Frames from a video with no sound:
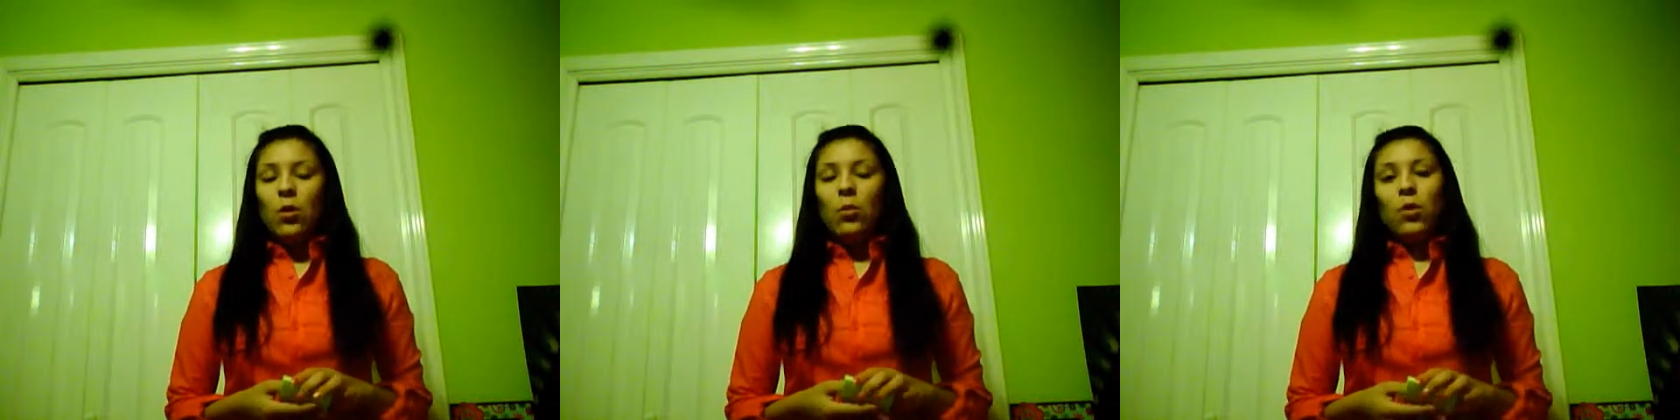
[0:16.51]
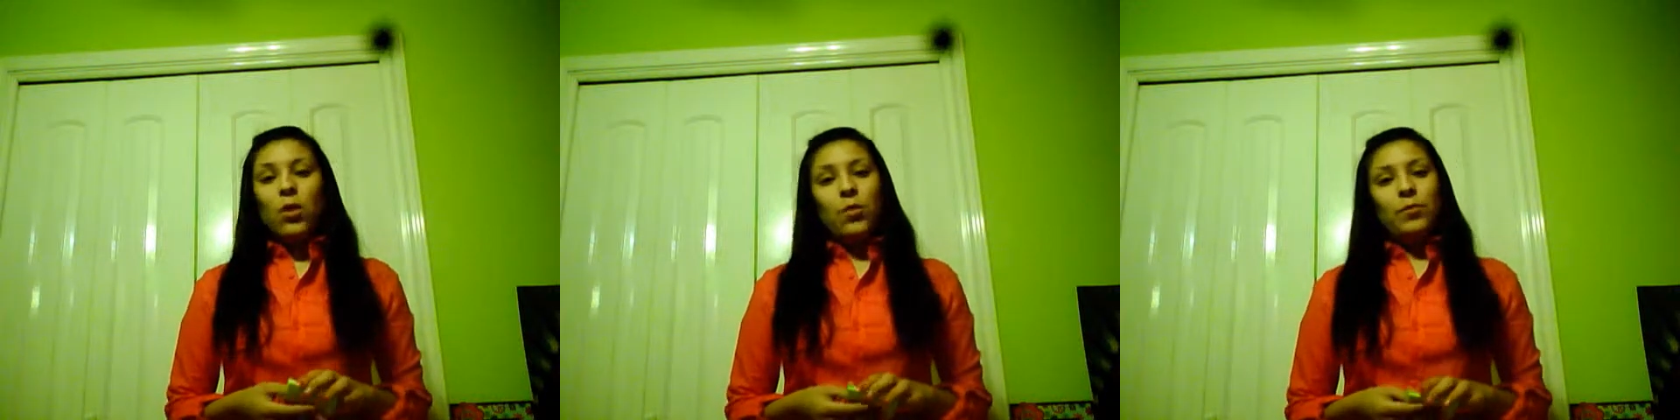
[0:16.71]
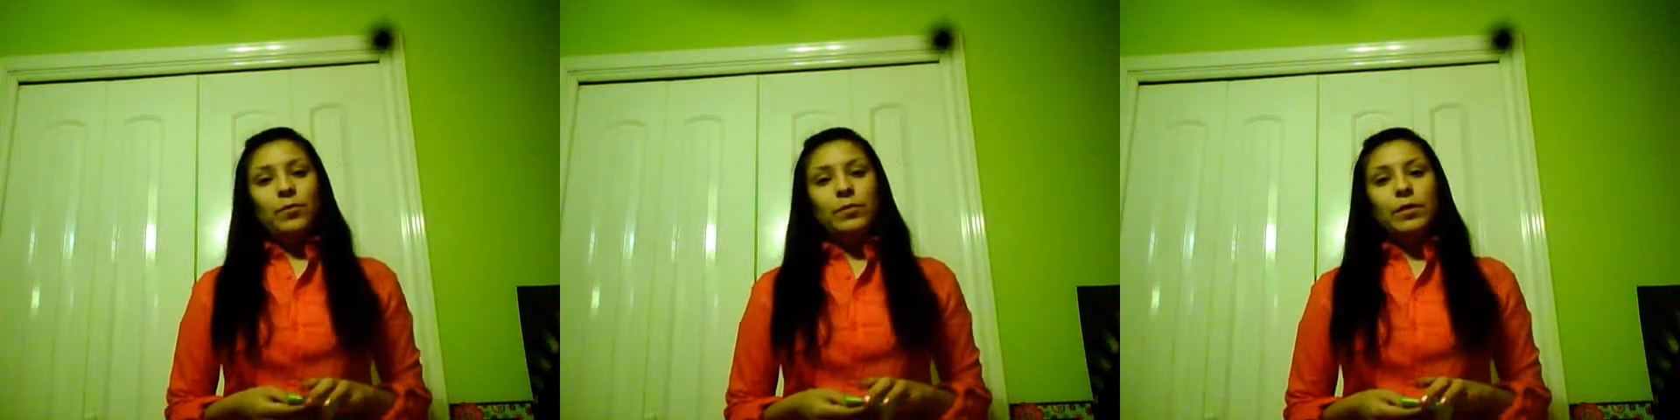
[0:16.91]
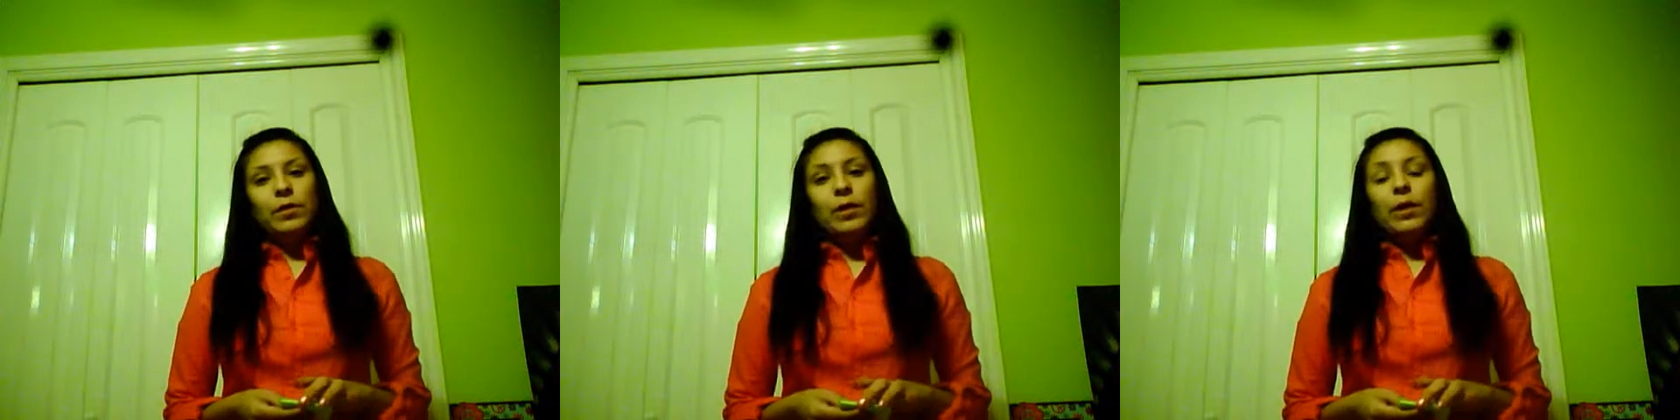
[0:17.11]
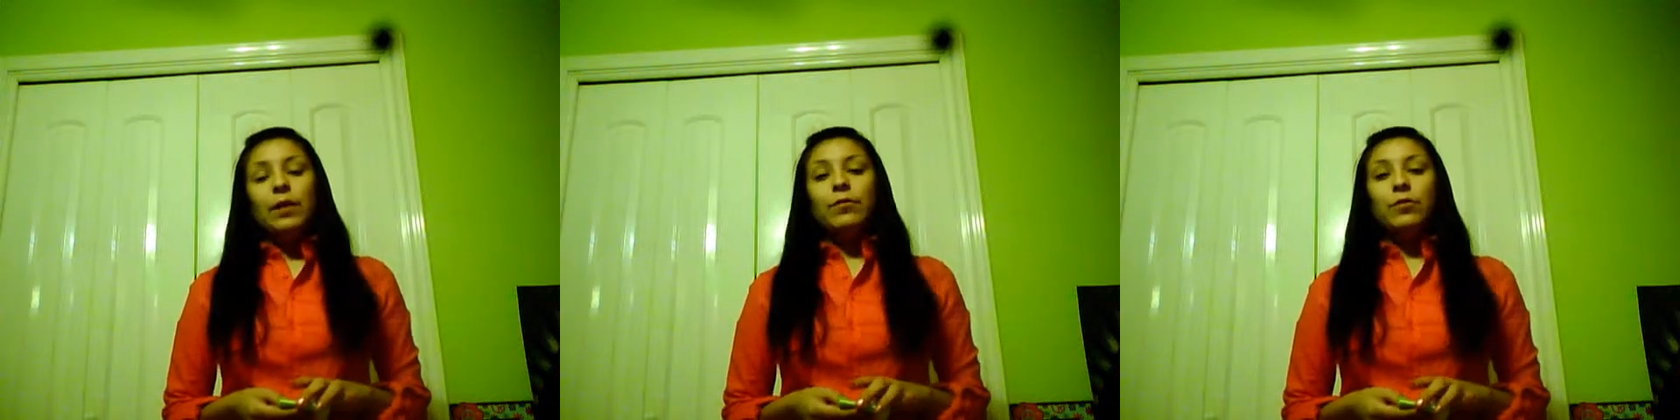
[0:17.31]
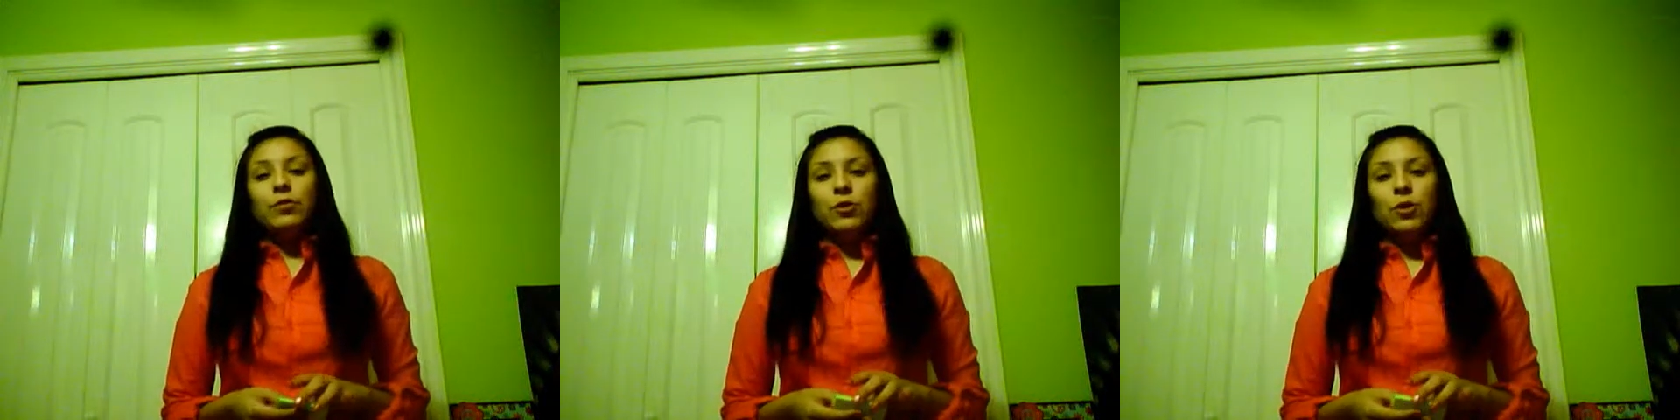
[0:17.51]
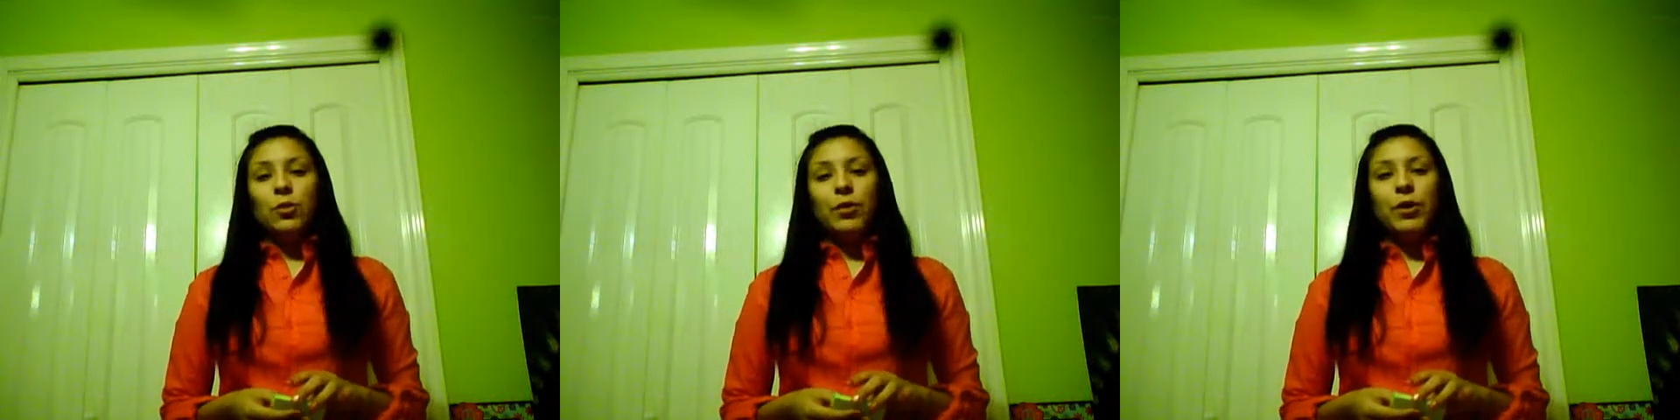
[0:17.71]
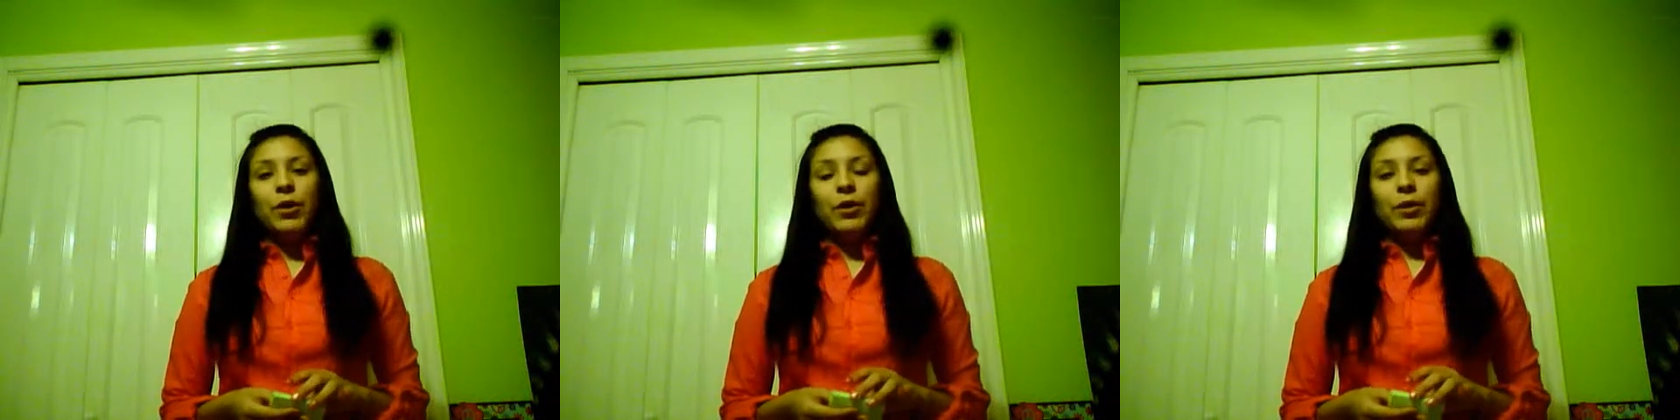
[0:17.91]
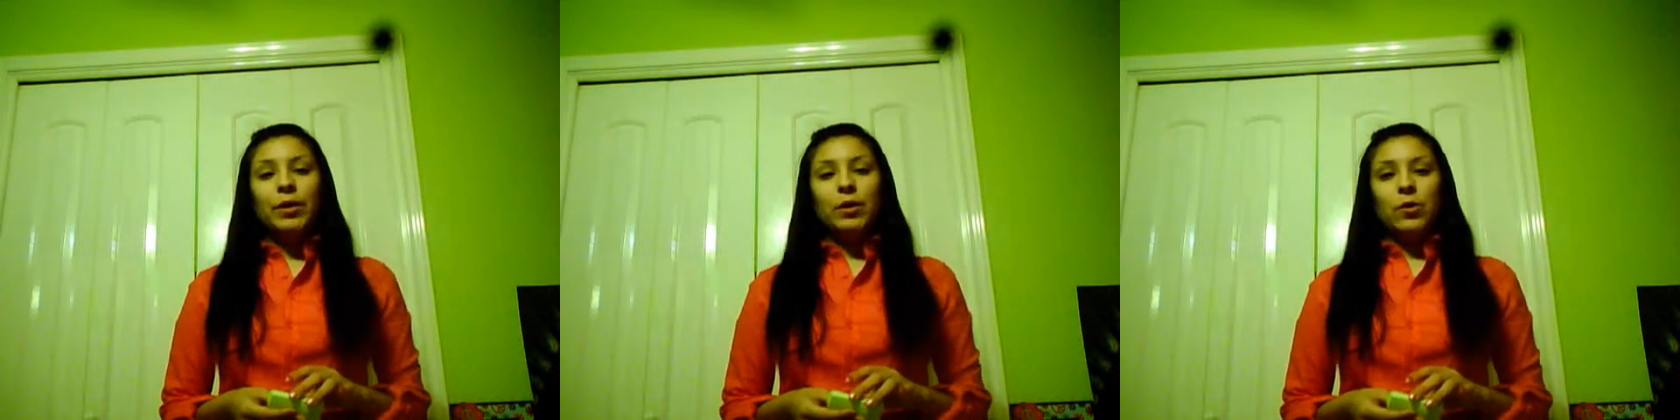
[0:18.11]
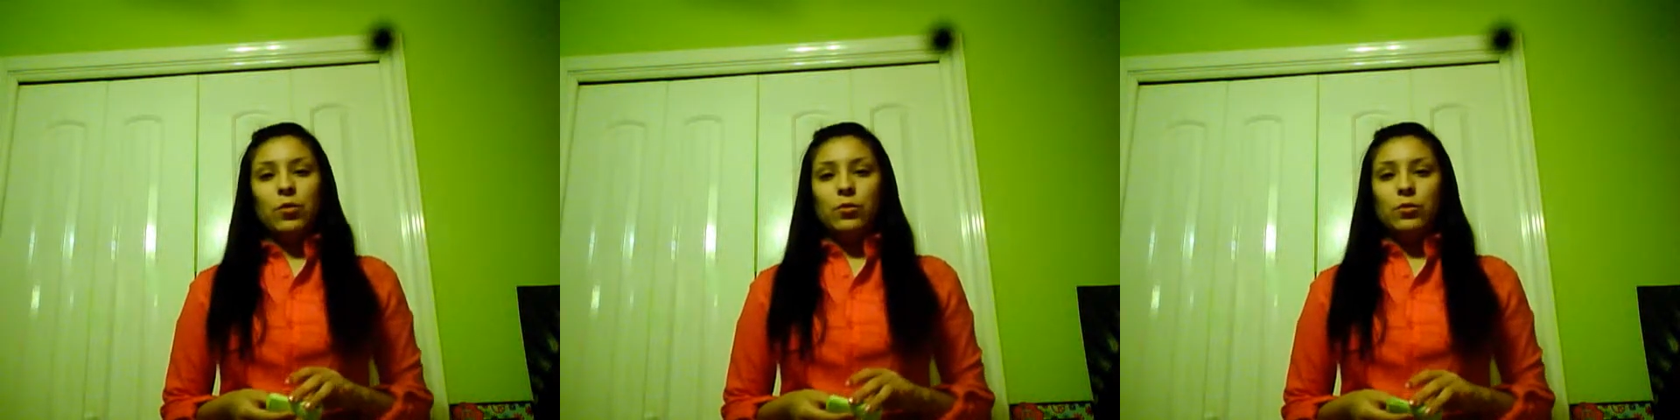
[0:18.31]
Well, if you don't, here
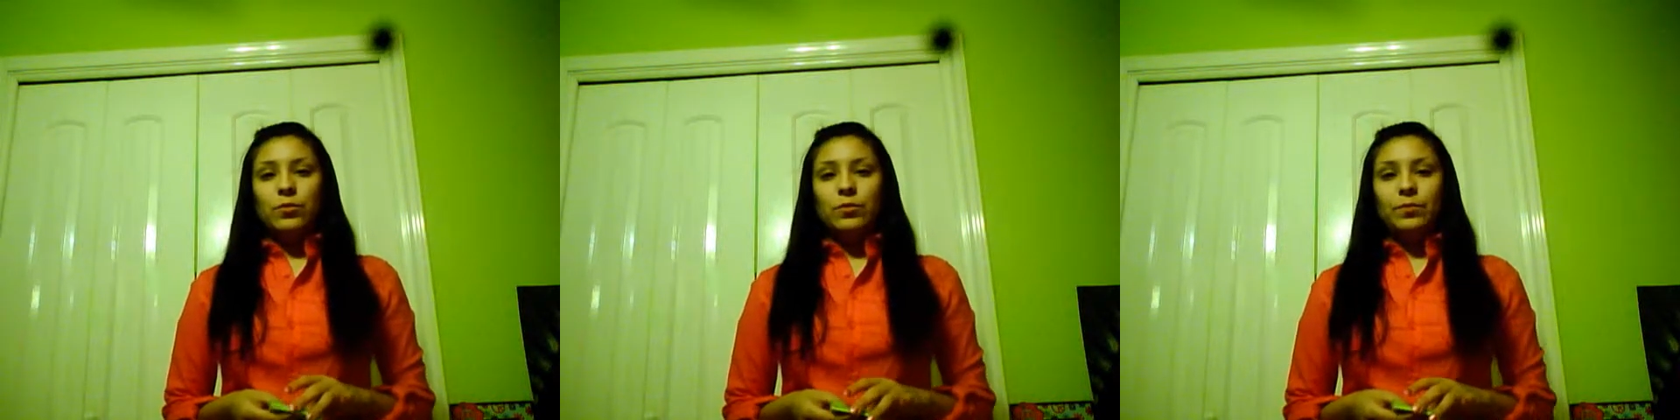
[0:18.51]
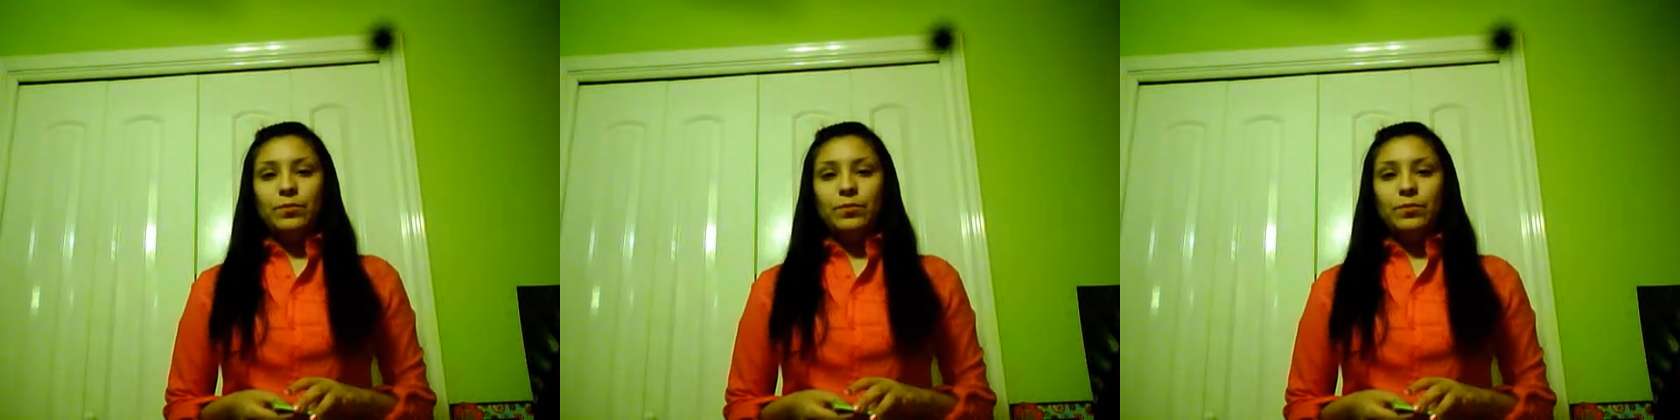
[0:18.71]
it goes.